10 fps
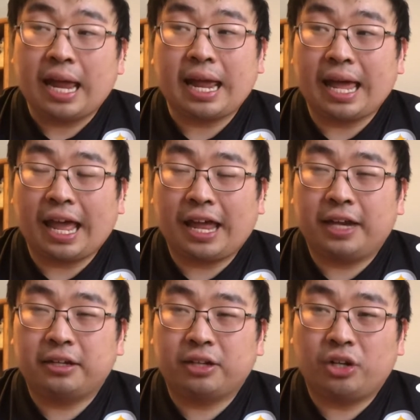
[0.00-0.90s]

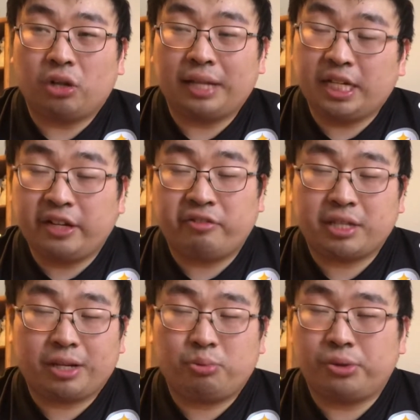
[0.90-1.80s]
And, you know, Lady of
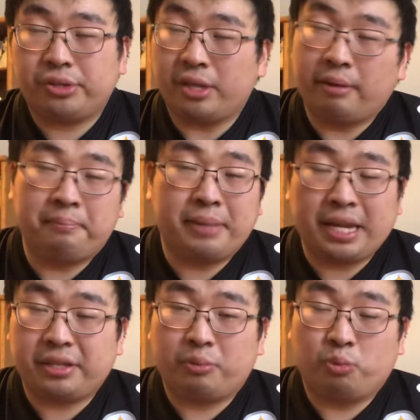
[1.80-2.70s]
Steel was an
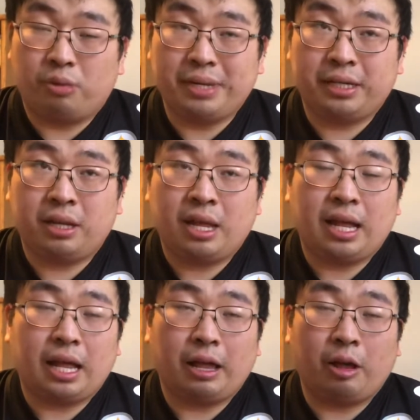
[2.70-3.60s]
amazing woman
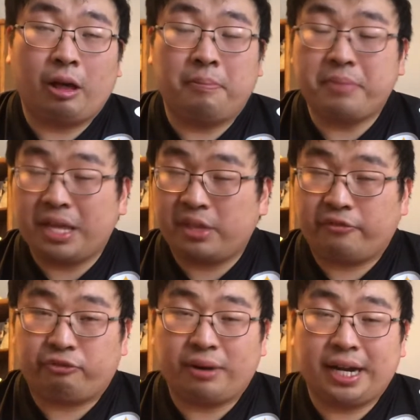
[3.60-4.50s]
amazing
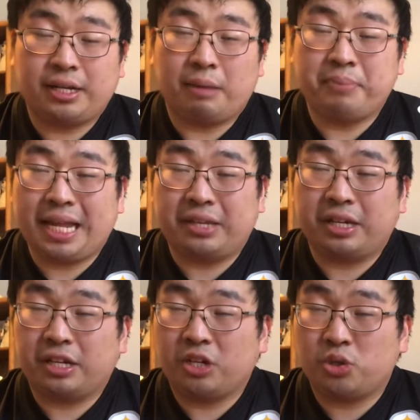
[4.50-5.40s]
friend,
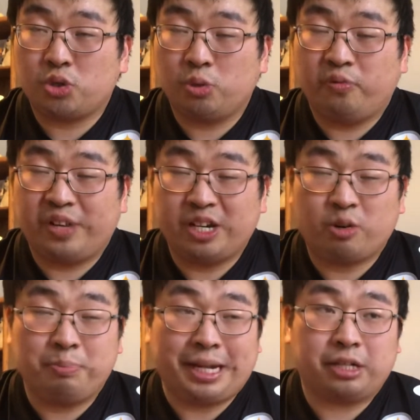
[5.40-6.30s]
amazing YouTube
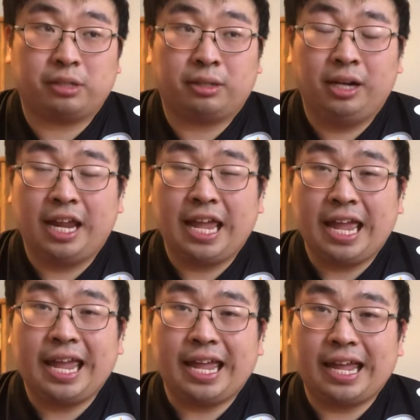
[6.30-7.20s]
video maker,
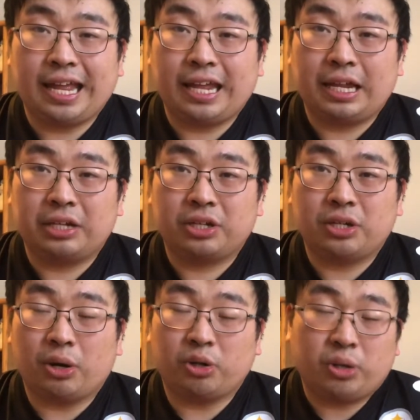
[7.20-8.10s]
and you
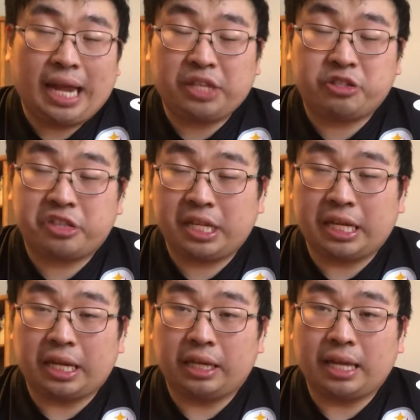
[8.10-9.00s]
know, you hate to see it.